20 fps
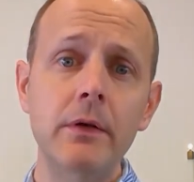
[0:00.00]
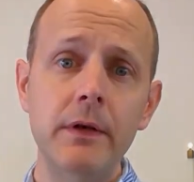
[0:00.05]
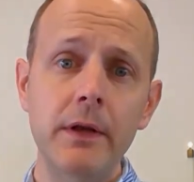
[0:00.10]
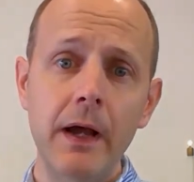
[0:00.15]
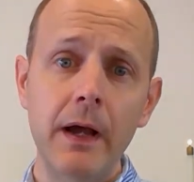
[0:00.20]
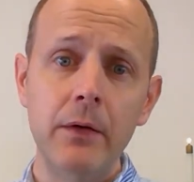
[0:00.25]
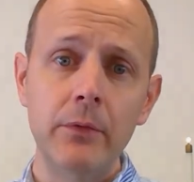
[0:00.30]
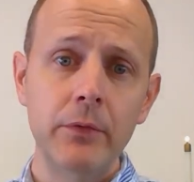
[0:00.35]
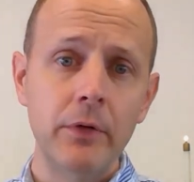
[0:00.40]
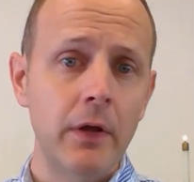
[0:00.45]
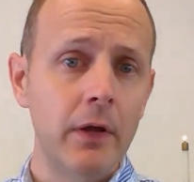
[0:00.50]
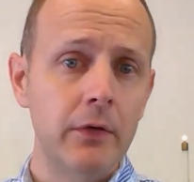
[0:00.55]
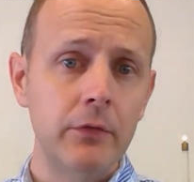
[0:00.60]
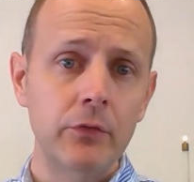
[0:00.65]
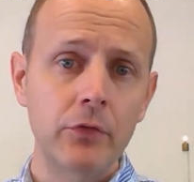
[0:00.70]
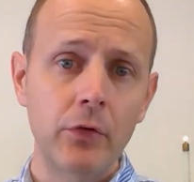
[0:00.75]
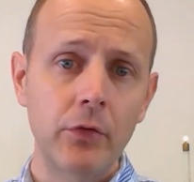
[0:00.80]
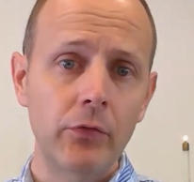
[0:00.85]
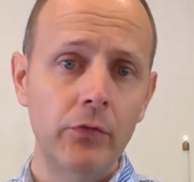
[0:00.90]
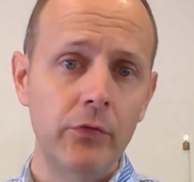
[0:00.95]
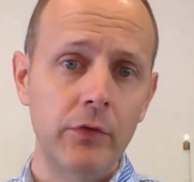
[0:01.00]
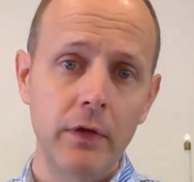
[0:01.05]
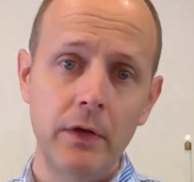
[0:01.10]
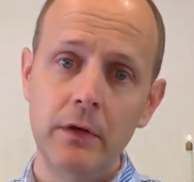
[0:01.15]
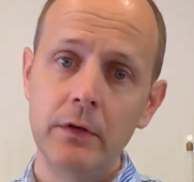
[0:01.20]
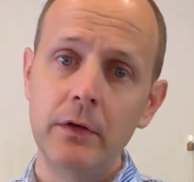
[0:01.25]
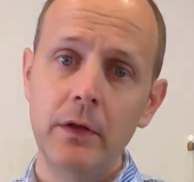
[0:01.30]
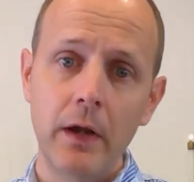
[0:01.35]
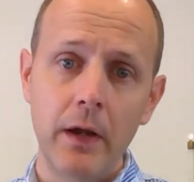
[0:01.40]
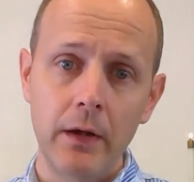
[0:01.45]
Now not just the
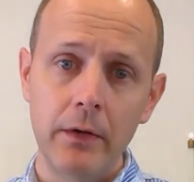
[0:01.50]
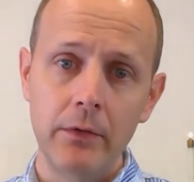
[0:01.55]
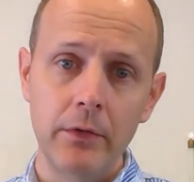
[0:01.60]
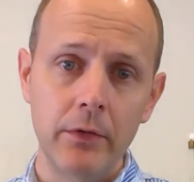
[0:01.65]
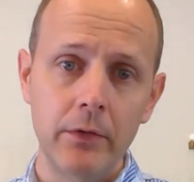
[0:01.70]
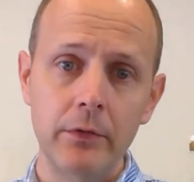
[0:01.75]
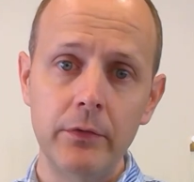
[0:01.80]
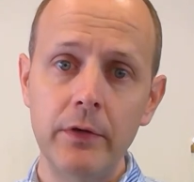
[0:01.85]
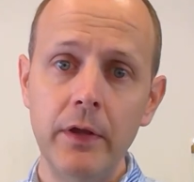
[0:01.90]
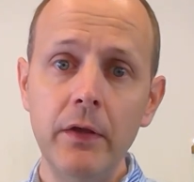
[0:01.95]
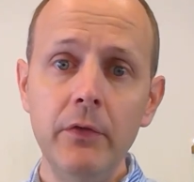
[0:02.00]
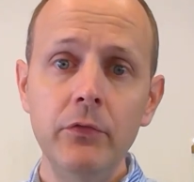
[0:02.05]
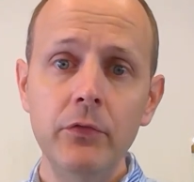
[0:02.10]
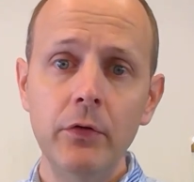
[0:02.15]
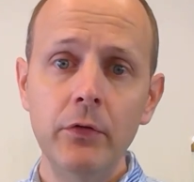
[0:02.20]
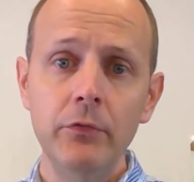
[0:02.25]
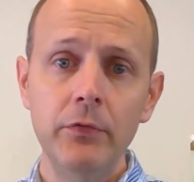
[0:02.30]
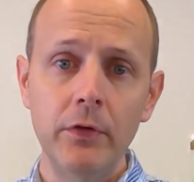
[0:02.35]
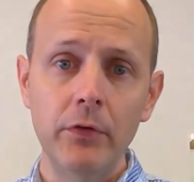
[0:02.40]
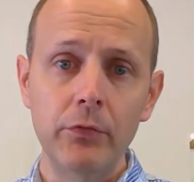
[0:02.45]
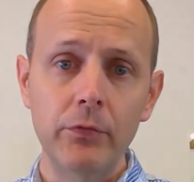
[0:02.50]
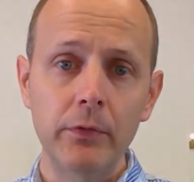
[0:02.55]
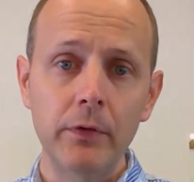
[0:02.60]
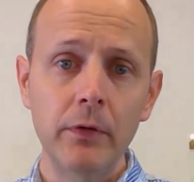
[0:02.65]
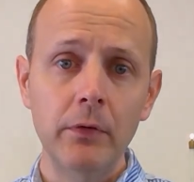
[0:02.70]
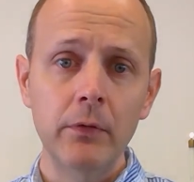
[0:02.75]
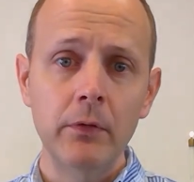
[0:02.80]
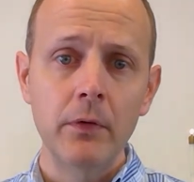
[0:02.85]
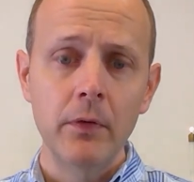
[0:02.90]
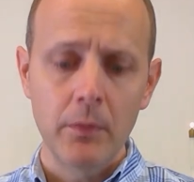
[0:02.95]
entire nation of
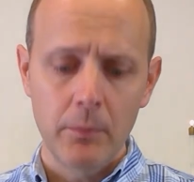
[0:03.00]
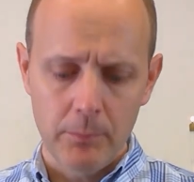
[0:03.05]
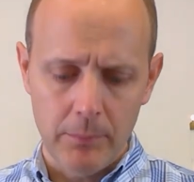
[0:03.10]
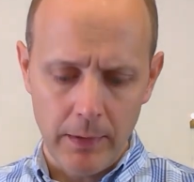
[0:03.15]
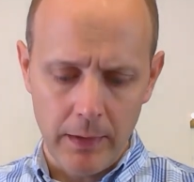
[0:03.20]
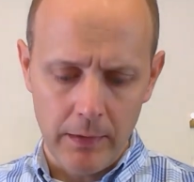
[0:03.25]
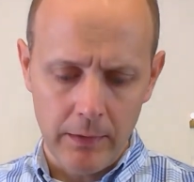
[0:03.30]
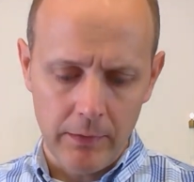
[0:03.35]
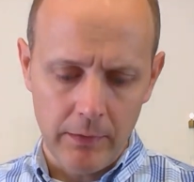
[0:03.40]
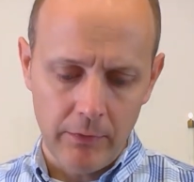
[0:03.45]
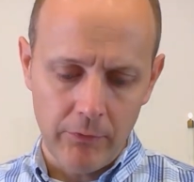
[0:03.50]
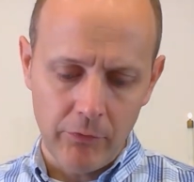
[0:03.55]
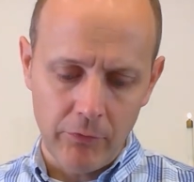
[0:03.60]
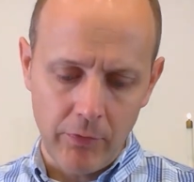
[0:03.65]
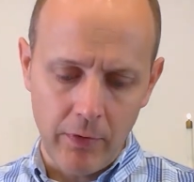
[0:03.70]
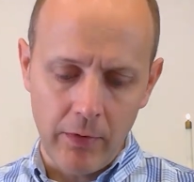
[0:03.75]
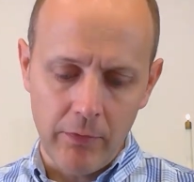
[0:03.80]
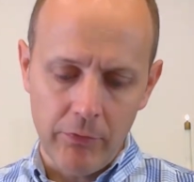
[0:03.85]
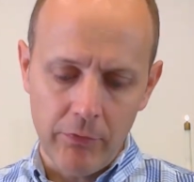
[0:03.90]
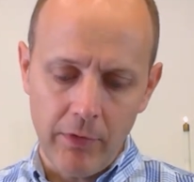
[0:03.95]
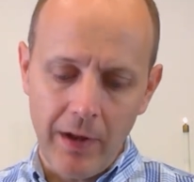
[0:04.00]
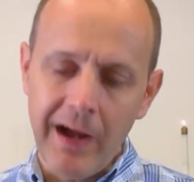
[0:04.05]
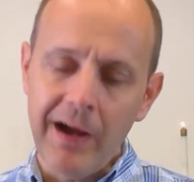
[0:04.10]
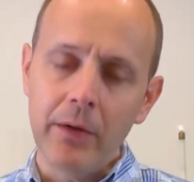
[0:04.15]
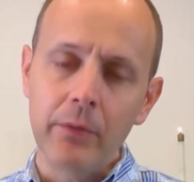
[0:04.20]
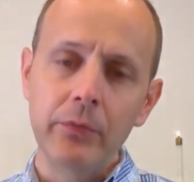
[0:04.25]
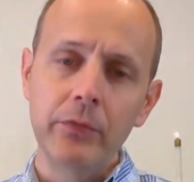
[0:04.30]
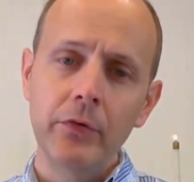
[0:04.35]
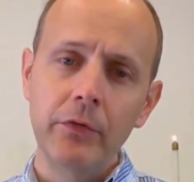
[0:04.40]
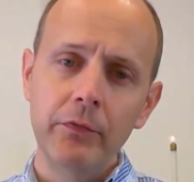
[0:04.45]
Israel, but it says the
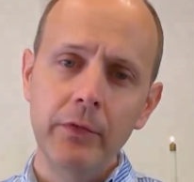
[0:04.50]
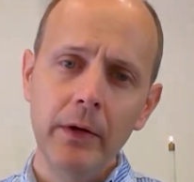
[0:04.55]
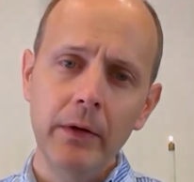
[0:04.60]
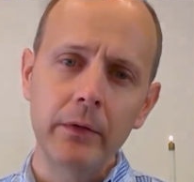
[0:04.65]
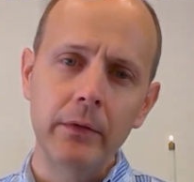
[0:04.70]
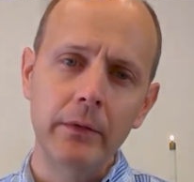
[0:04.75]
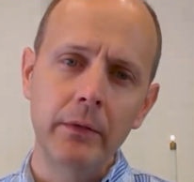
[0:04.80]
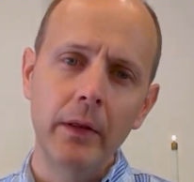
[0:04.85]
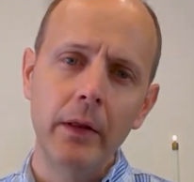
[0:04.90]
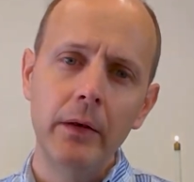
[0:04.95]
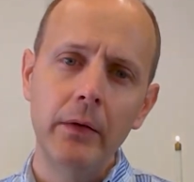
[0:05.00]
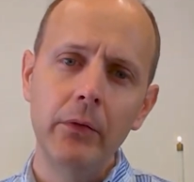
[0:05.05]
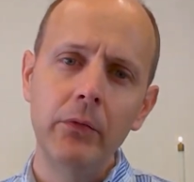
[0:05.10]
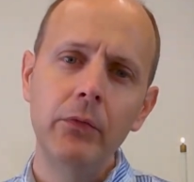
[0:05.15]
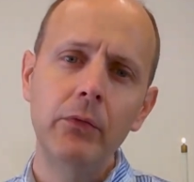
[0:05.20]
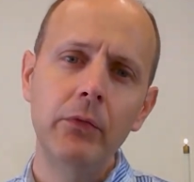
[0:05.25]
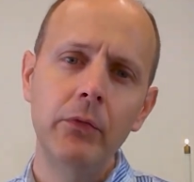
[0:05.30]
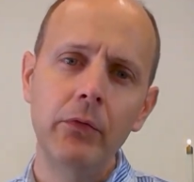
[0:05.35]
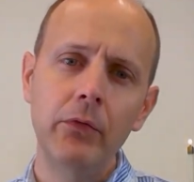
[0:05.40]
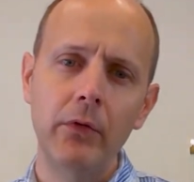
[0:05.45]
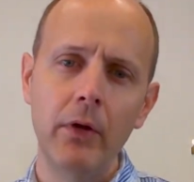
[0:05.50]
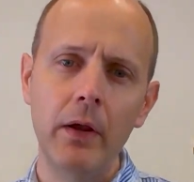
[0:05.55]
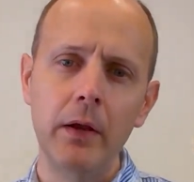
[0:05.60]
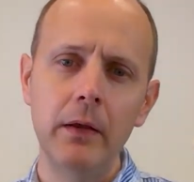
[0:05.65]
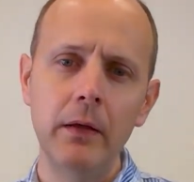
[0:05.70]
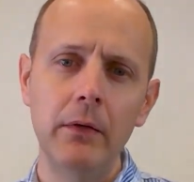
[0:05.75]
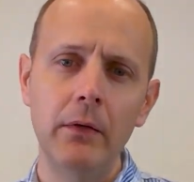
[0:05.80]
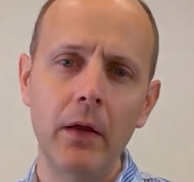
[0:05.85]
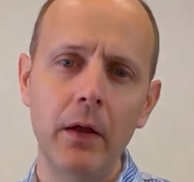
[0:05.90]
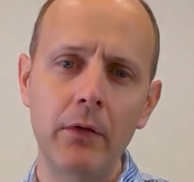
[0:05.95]
house of Aaron. That is to
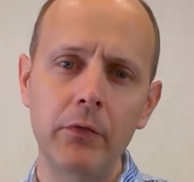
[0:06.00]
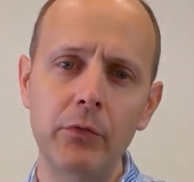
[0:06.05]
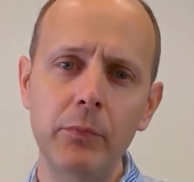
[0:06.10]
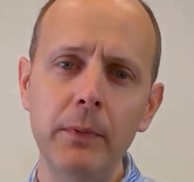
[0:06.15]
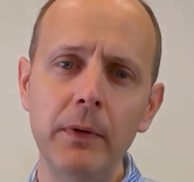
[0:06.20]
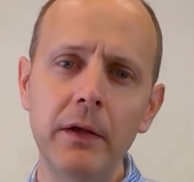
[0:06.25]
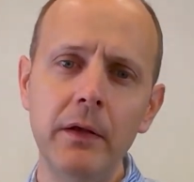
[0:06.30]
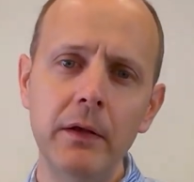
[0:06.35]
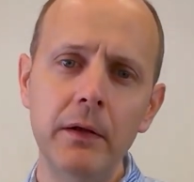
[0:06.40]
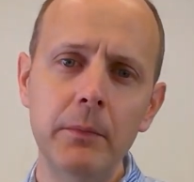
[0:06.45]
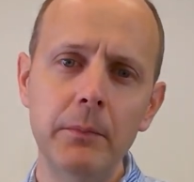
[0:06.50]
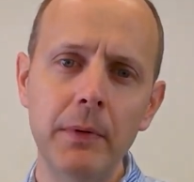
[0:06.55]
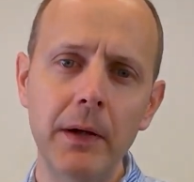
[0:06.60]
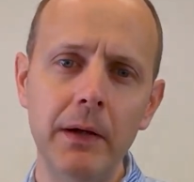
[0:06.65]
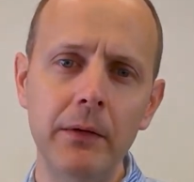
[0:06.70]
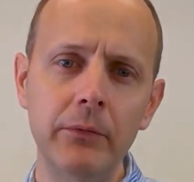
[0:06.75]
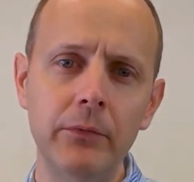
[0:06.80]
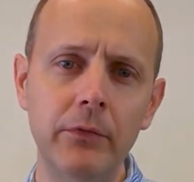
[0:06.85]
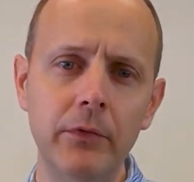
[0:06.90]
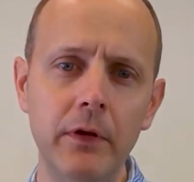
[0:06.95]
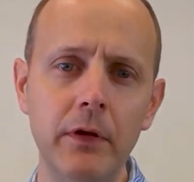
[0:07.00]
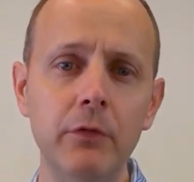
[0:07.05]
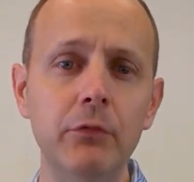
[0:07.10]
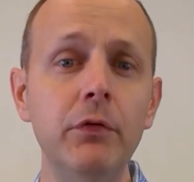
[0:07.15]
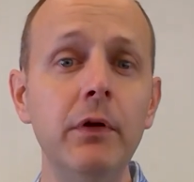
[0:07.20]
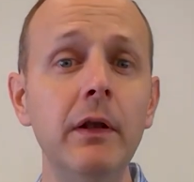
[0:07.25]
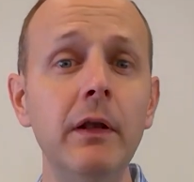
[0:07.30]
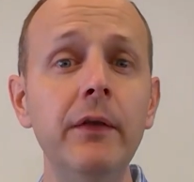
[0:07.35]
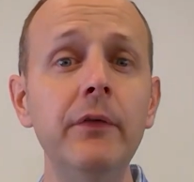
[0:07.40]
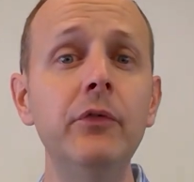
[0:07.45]
say, speaking about the
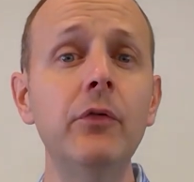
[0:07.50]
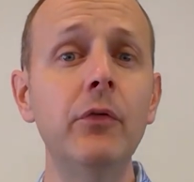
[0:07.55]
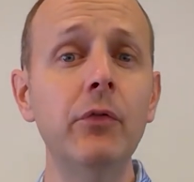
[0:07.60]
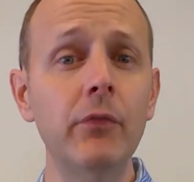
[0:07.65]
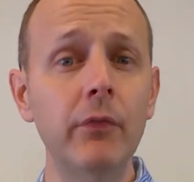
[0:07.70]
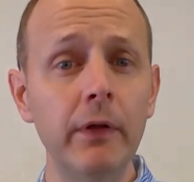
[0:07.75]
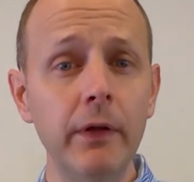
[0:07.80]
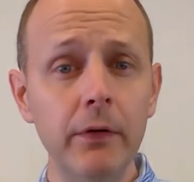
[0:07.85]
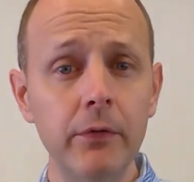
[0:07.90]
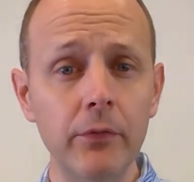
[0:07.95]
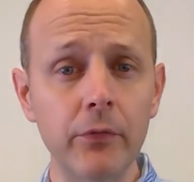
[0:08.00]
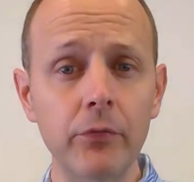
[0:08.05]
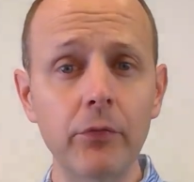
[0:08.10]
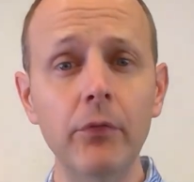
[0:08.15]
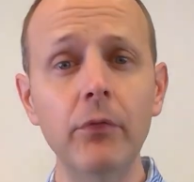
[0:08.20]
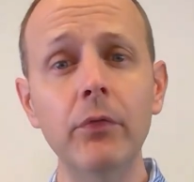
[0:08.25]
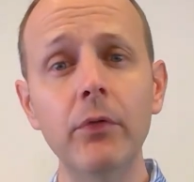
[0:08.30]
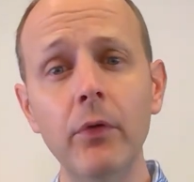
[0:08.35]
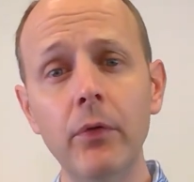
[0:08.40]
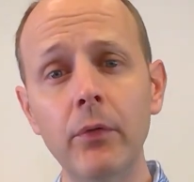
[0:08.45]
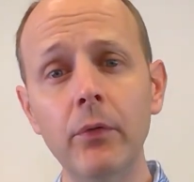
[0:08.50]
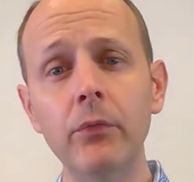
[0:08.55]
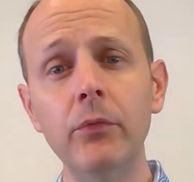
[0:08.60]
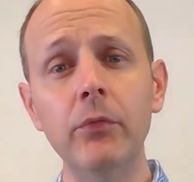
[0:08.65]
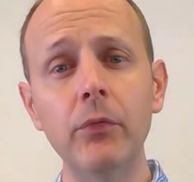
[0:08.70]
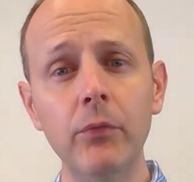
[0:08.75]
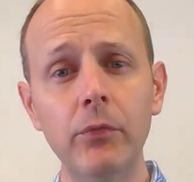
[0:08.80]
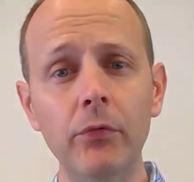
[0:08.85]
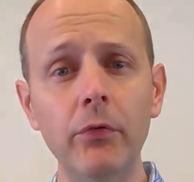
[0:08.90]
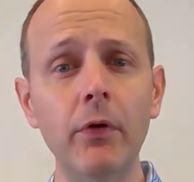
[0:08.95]
religious leaders and
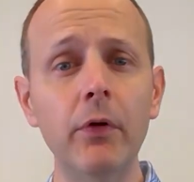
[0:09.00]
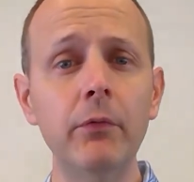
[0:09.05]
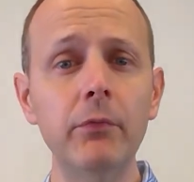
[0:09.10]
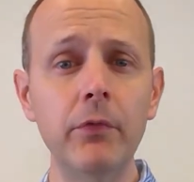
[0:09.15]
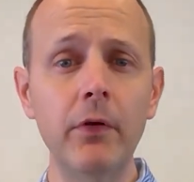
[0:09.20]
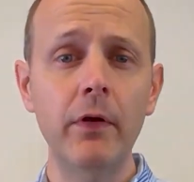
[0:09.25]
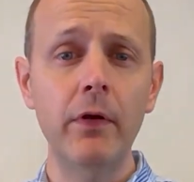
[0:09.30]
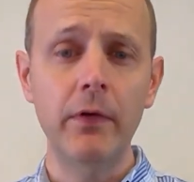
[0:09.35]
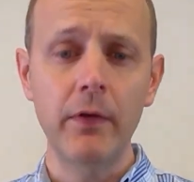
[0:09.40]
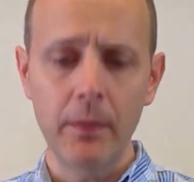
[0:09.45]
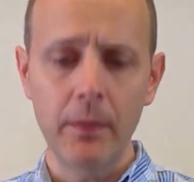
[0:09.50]
those who served in the